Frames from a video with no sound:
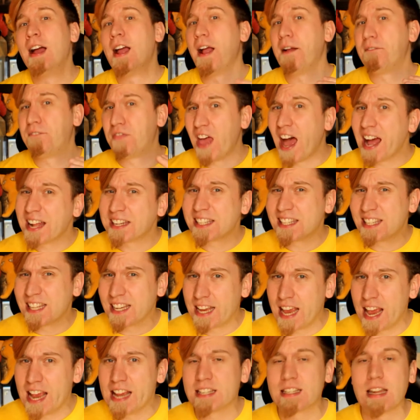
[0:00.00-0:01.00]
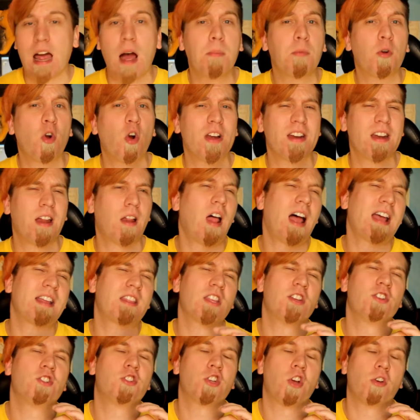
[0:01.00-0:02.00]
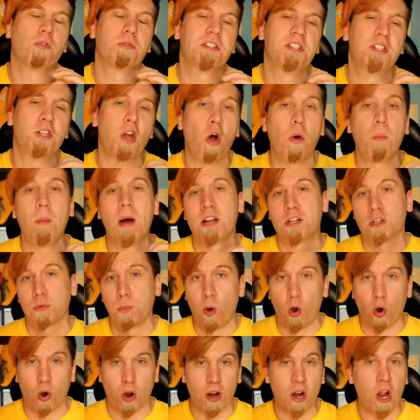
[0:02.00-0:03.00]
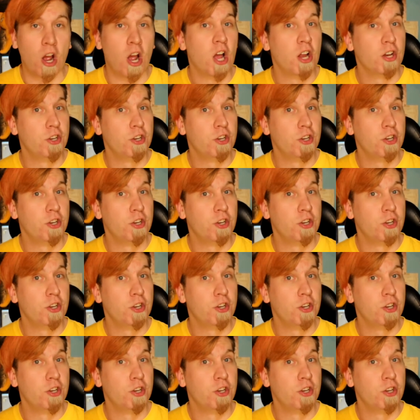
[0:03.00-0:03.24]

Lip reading: If that's the case, I'm going to like this show so much more.